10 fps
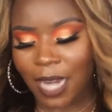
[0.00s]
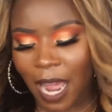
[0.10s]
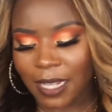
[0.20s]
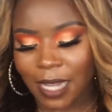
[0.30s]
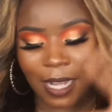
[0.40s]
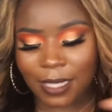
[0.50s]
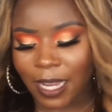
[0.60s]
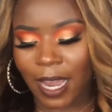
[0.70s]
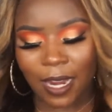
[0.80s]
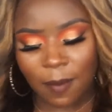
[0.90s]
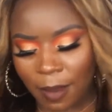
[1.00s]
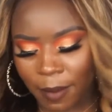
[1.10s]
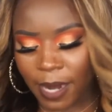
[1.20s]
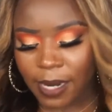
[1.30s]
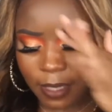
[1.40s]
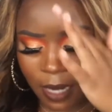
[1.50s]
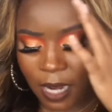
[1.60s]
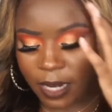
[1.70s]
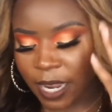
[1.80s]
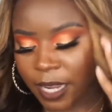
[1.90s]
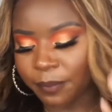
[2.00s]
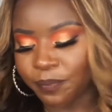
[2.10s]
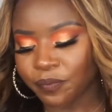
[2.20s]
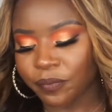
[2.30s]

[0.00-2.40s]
nice like i said it had the baby hairs and all that